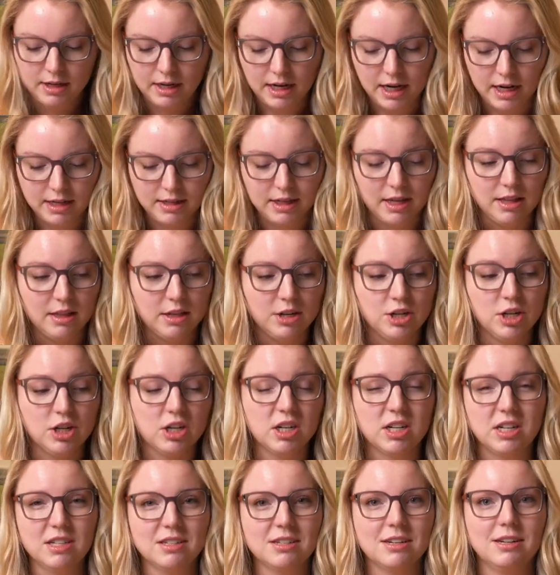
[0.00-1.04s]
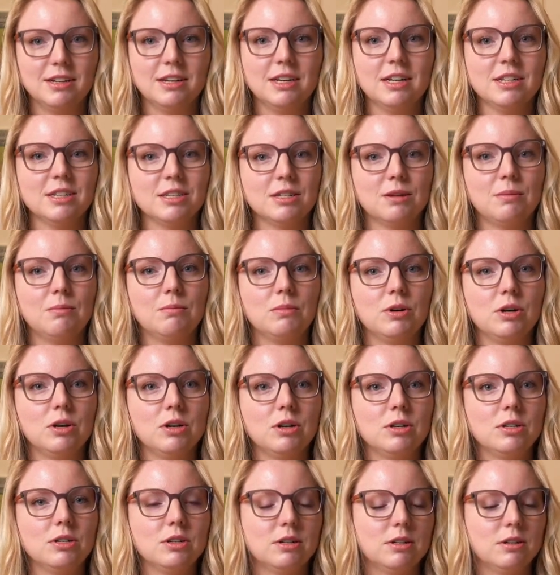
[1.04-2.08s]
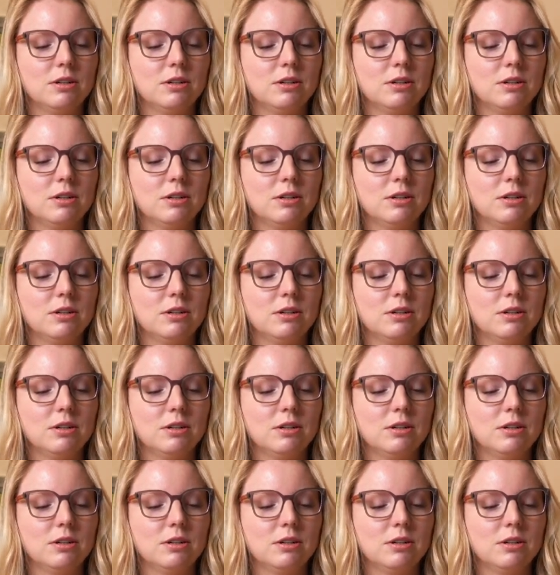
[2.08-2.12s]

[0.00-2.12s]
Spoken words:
and then the turkey is gonna get submerged,